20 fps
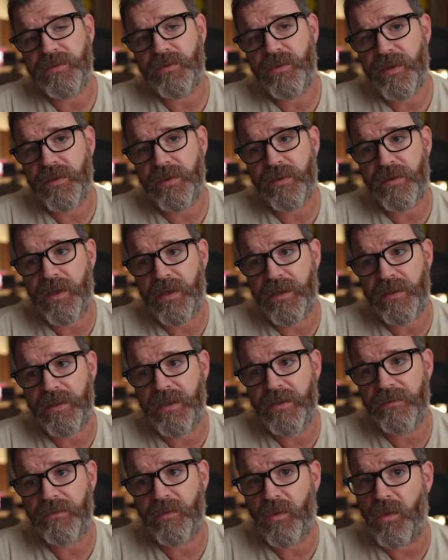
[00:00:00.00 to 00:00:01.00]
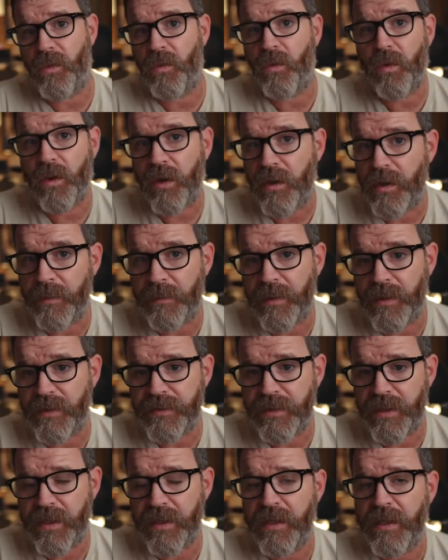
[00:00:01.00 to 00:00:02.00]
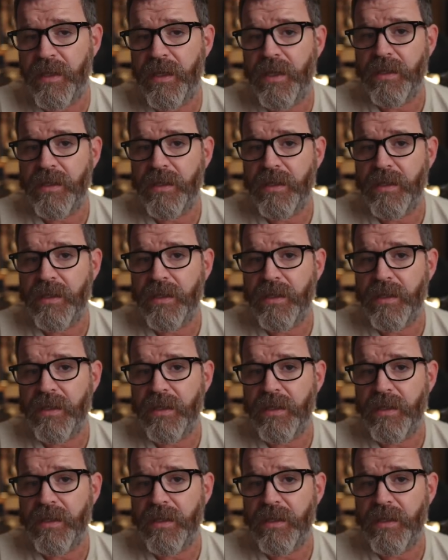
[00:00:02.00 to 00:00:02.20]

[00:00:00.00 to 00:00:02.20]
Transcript: whether or not you even want to worry about that.